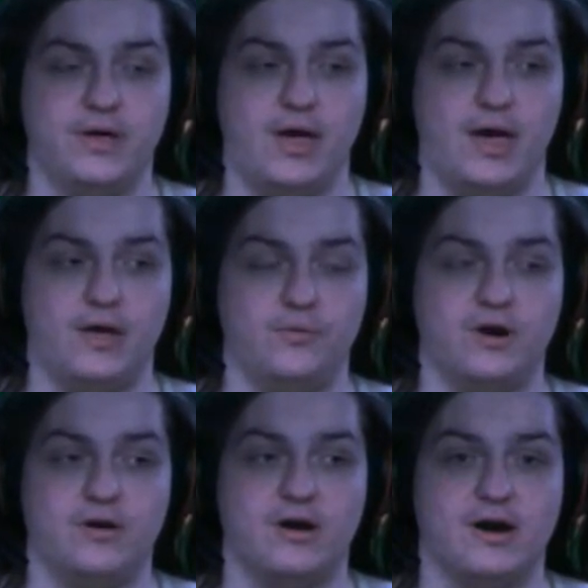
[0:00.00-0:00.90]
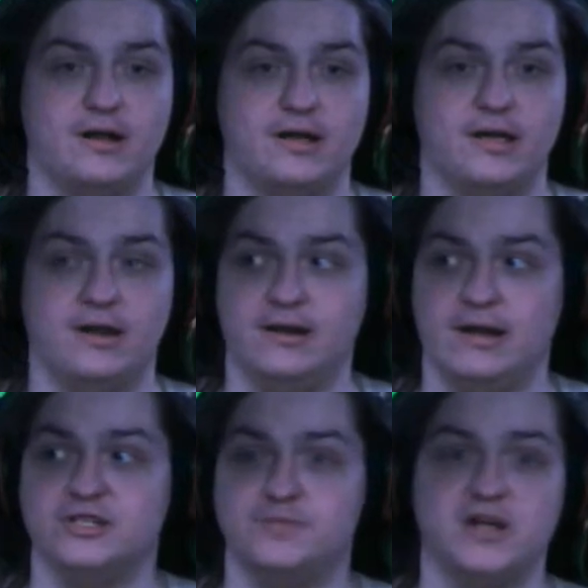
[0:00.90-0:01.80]
And we are not, and
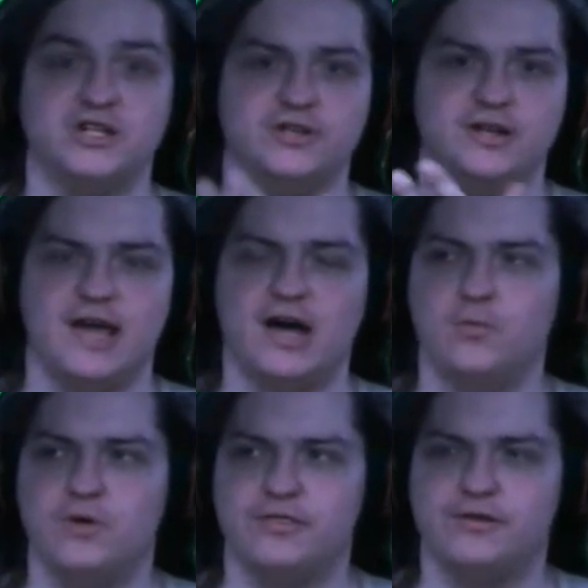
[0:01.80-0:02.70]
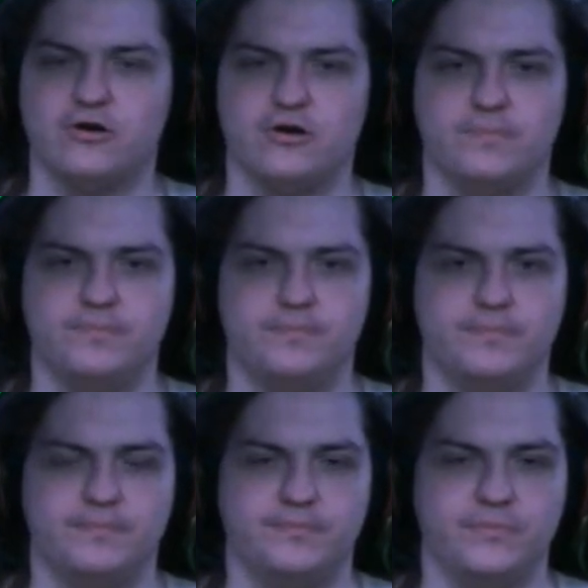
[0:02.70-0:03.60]
especially now with her,
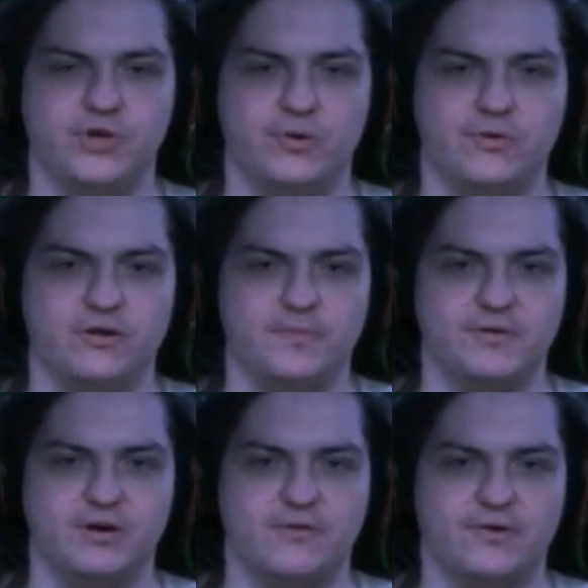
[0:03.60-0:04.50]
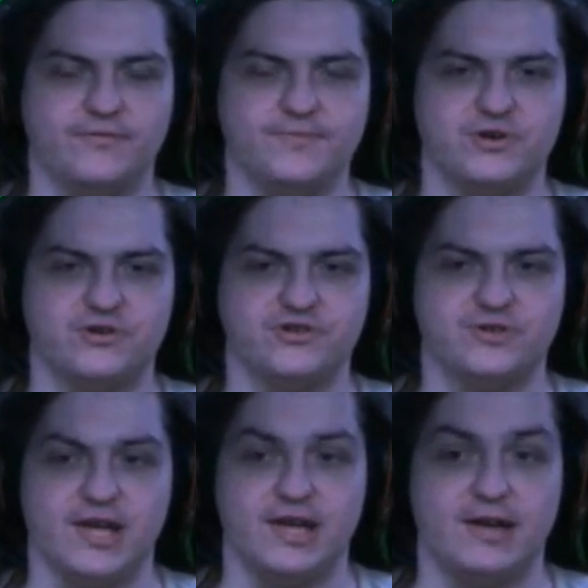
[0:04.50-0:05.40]
going to be recovering from
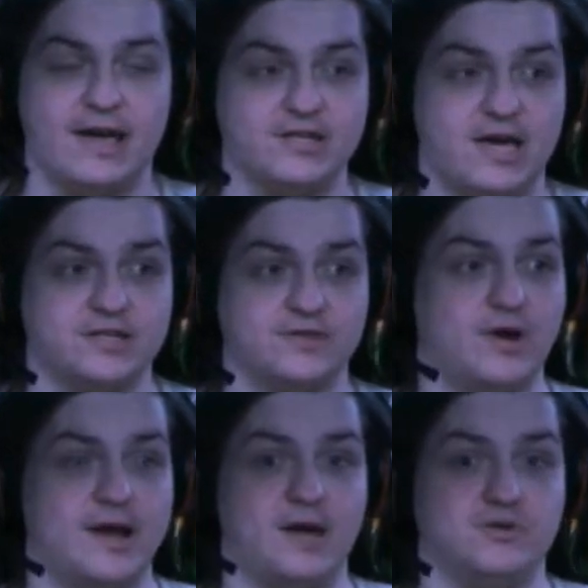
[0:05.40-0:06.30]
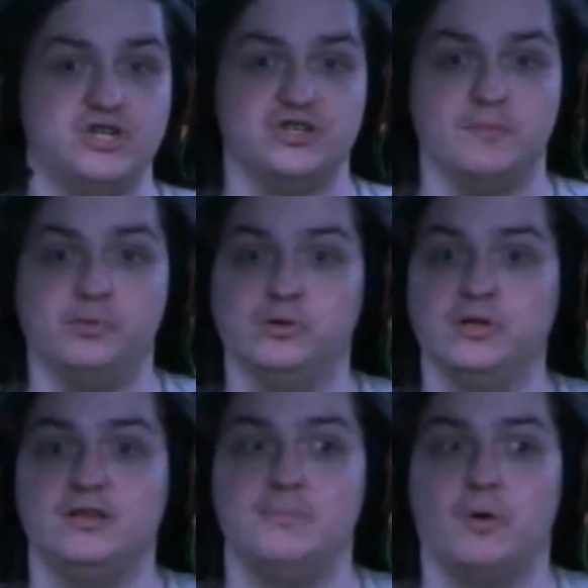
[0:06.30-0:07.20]
surgery, and as of right now, she is
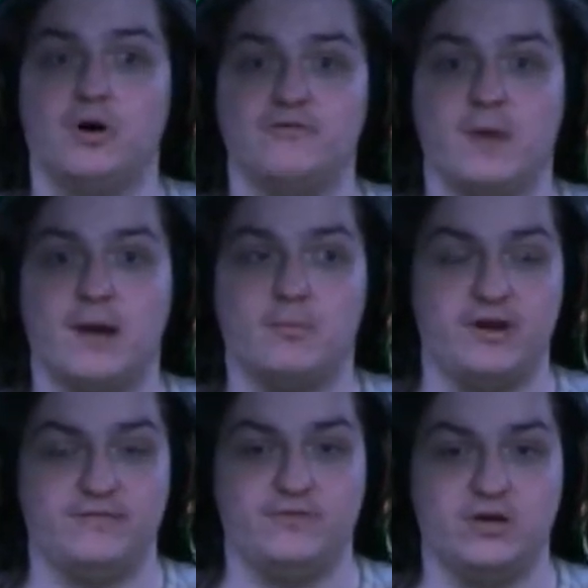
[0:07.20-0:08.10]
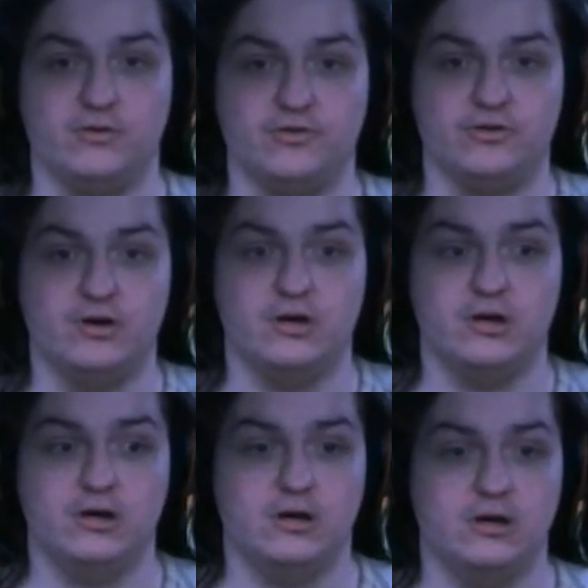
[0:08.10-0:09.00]
completely barred from operating the vehicles.
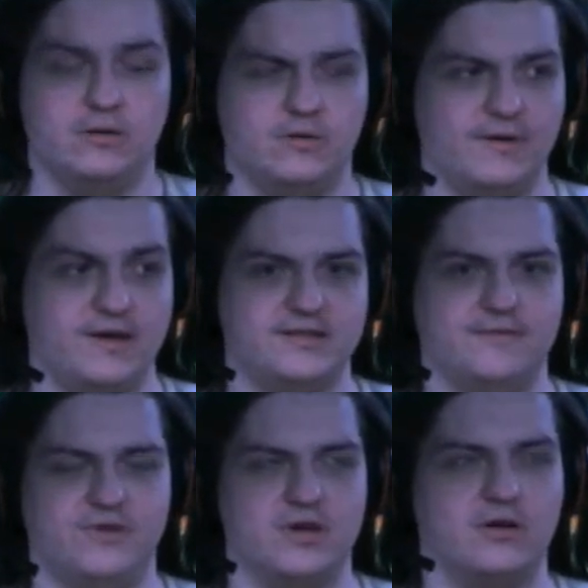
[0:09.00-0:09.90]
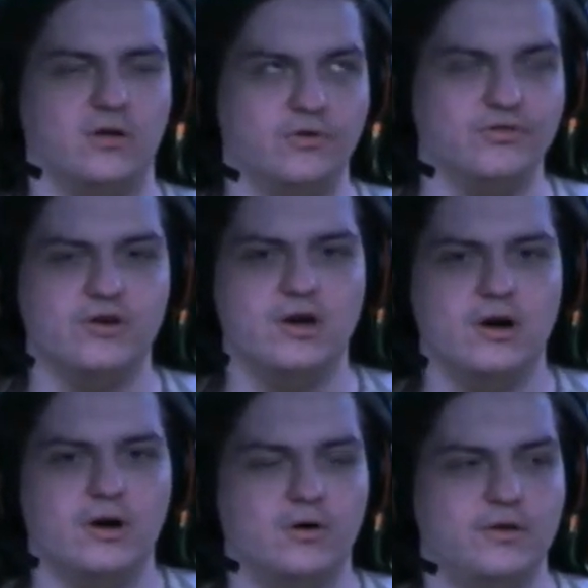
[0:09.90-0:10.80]
Well, vehicles.
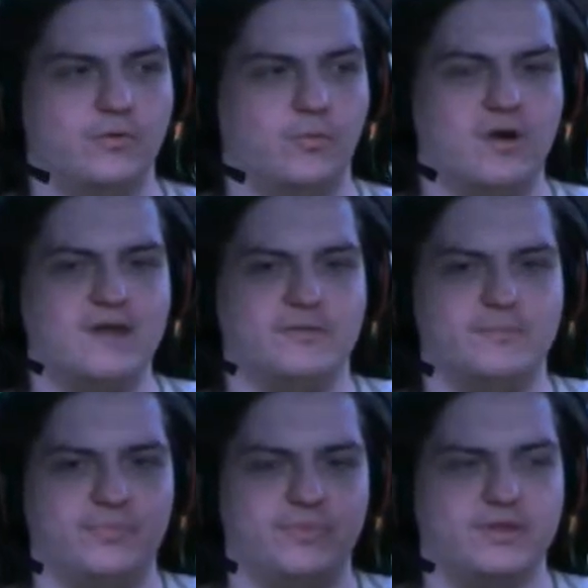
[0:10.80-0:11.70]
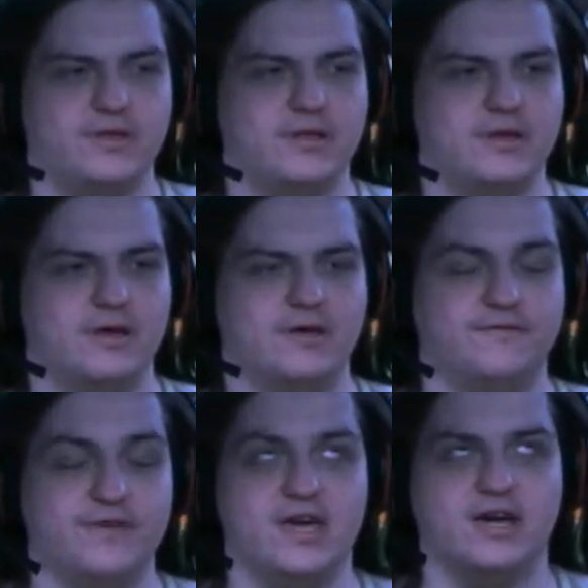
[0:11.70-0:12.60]
One of them,
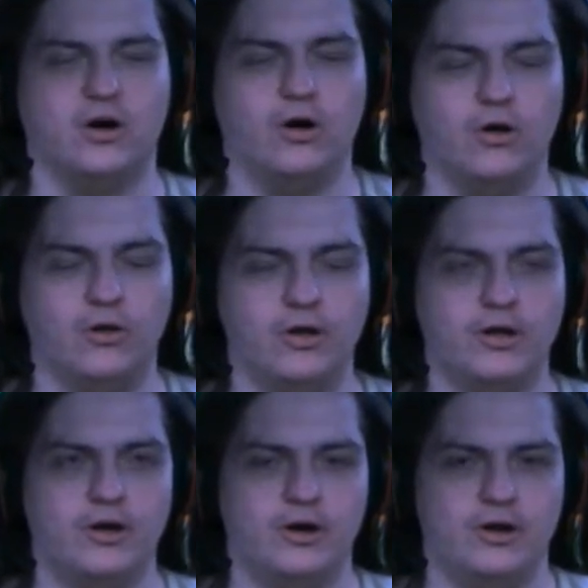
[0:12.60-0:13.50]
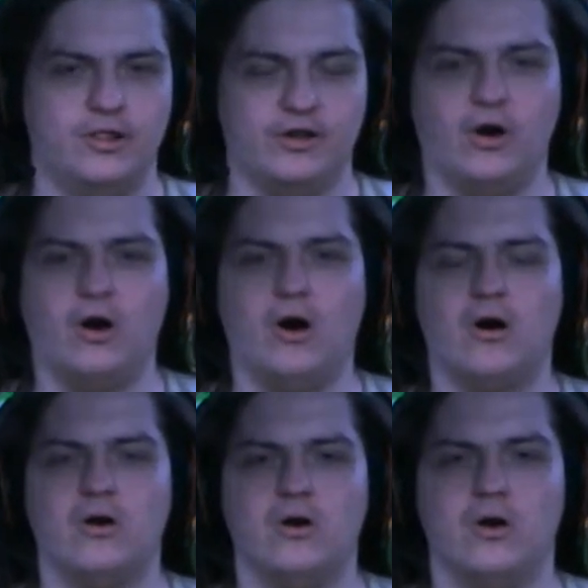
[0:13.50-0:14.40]
vehicle. The
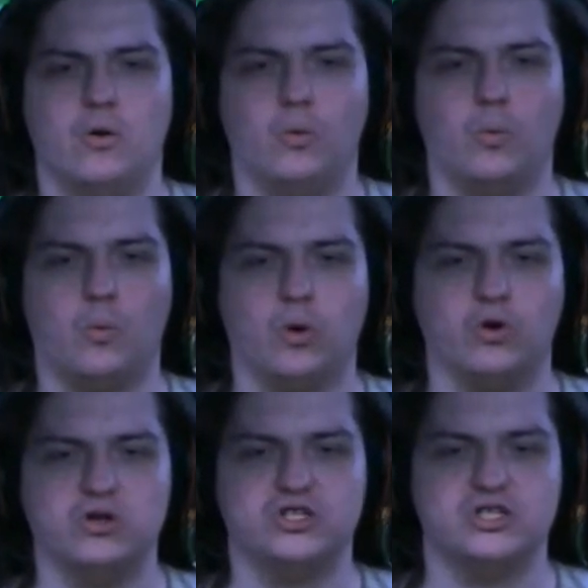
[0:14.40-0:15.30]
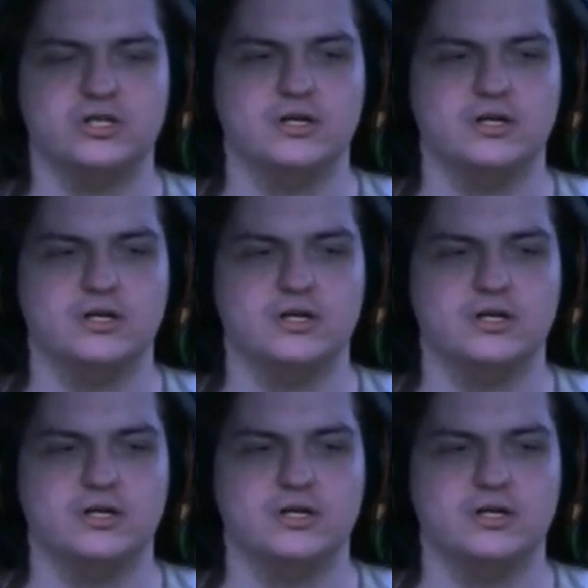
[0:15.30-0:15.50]
car works,